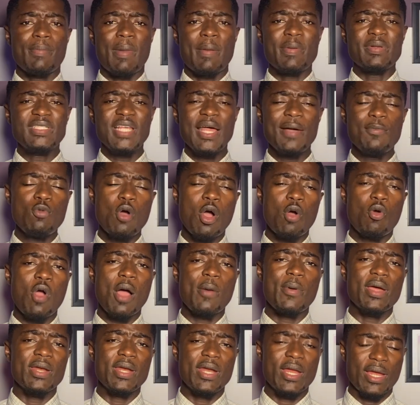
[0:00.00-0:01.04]
I'm say more kwa
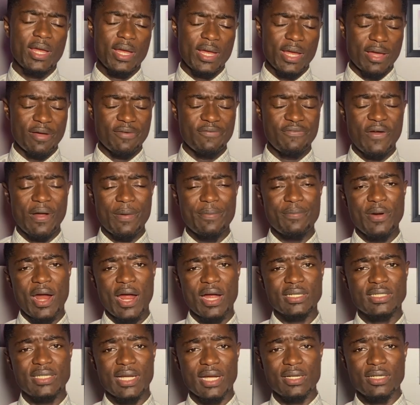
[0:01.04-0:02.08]
be
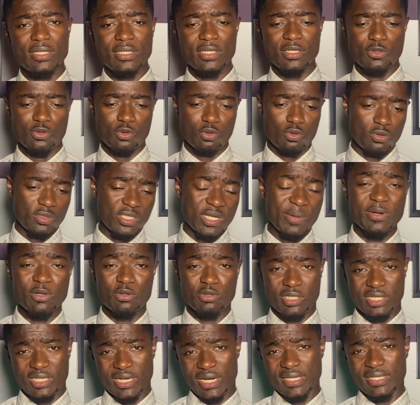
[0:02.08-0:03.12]
emfambra channel so se me no
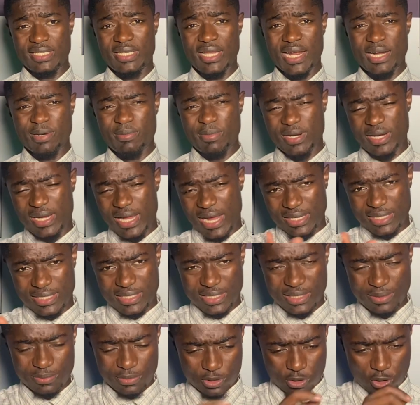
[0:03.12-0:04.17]
share sia na mani
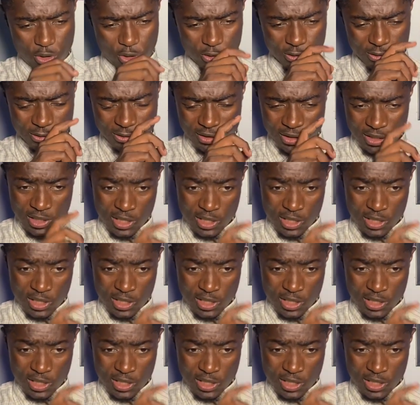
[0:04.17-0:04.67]
age because